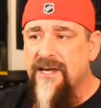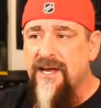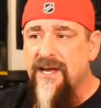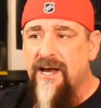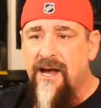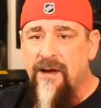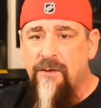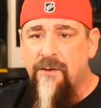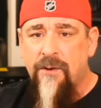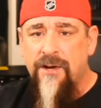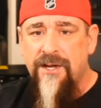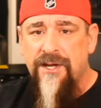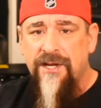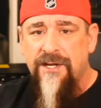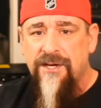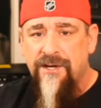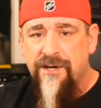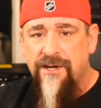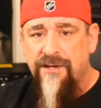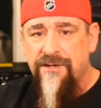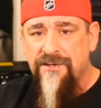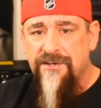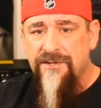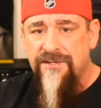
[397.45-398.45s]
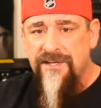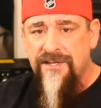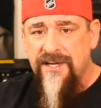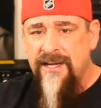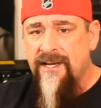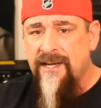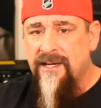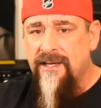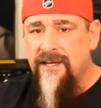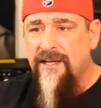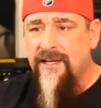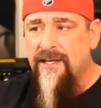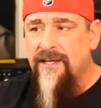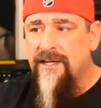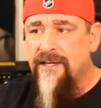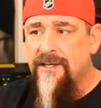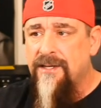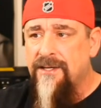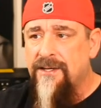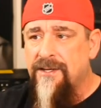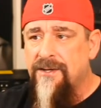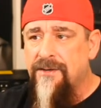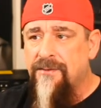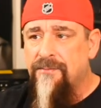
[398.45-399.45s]
I want you to understand
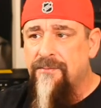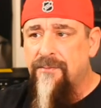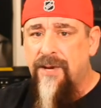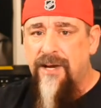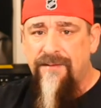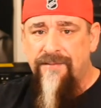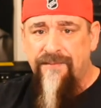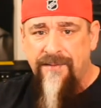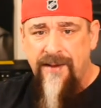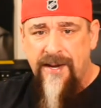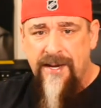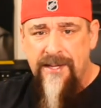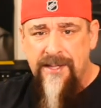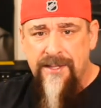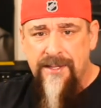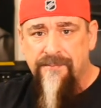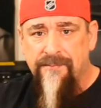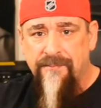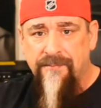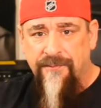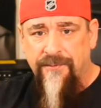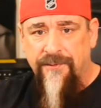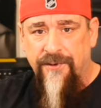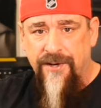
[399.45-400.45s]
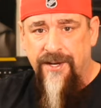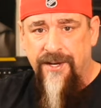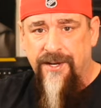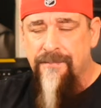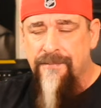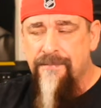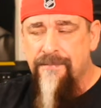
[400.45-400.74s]
my fandom for him,